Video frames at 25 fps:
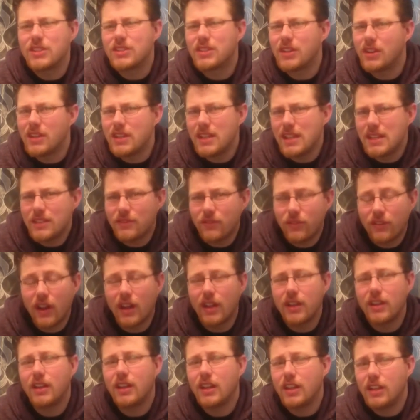So it is
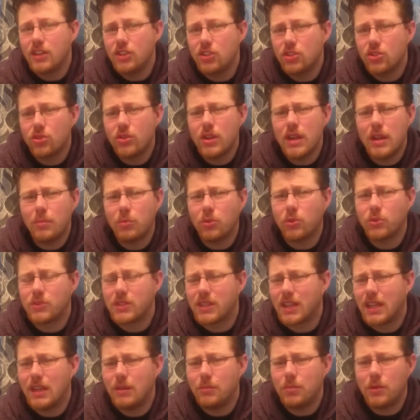fun and enjoyable to
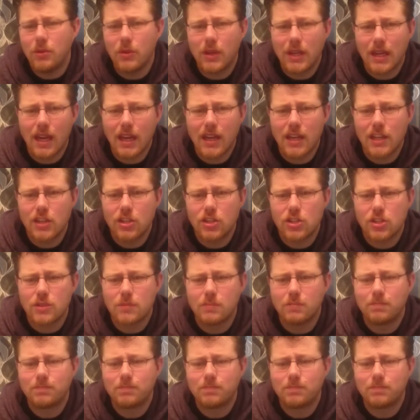keep you engaged.